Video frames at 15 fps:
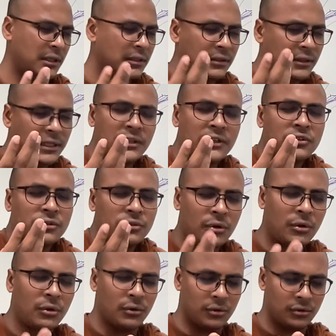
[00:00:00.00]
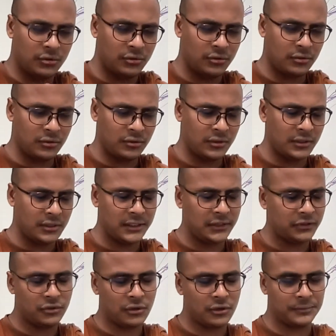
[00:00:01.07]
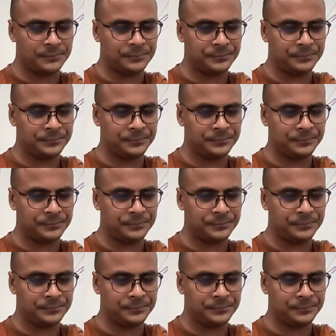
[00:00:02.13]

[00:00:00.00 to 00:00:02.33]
that is so. That's all.